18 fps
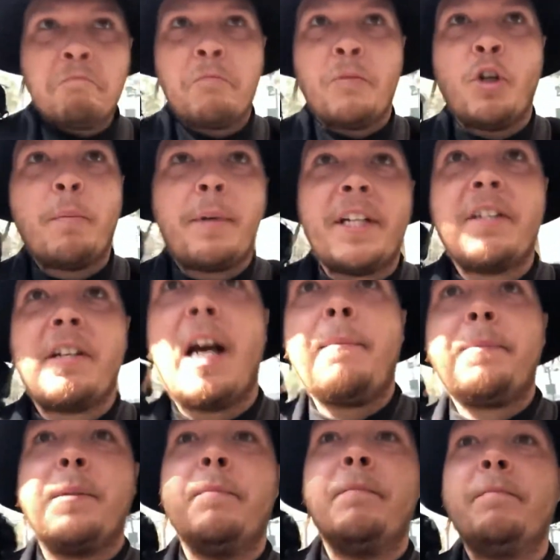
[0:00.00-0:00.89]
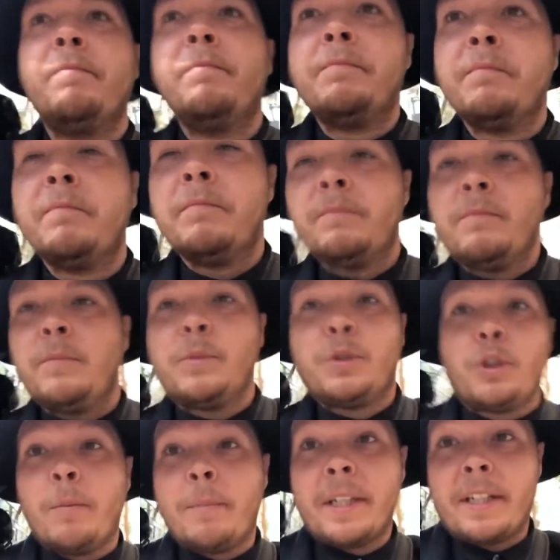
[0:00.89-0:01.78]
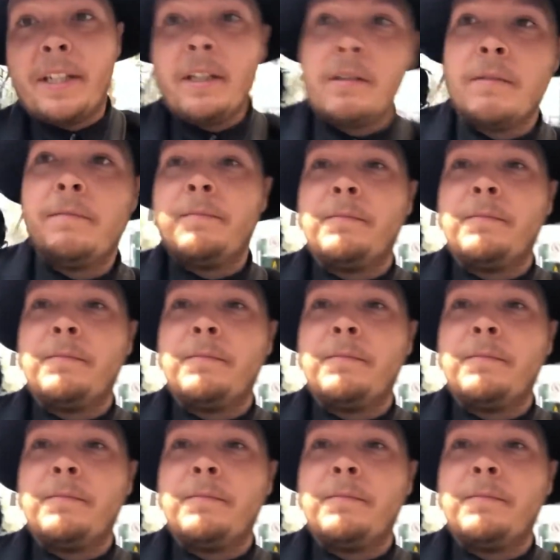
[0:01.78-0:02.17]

Nobody stopped him. It was no big deal.